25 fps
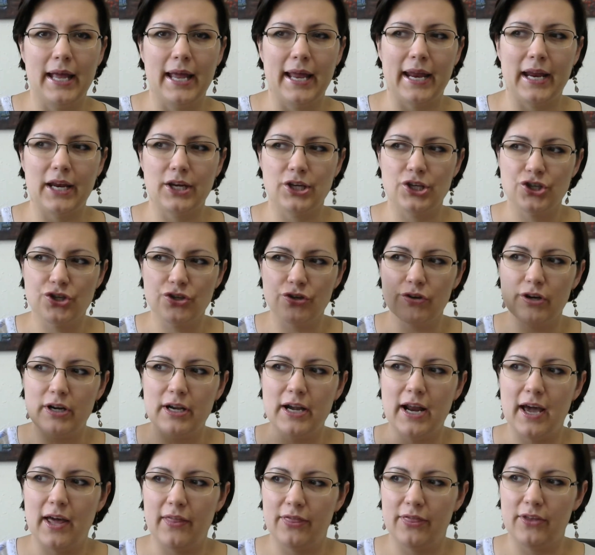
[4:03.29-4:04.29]
And sure
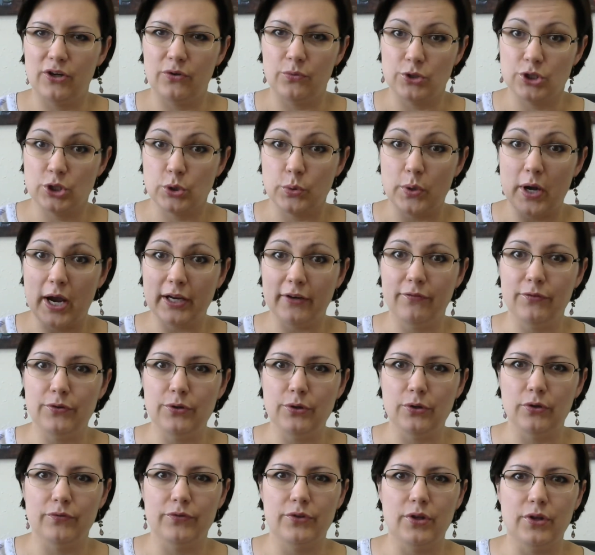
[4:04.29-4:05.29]
enough, there was quite a
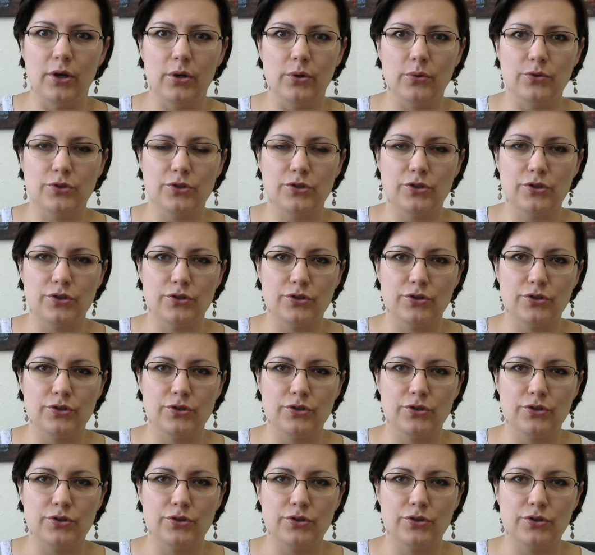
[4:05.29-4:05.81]
few of those.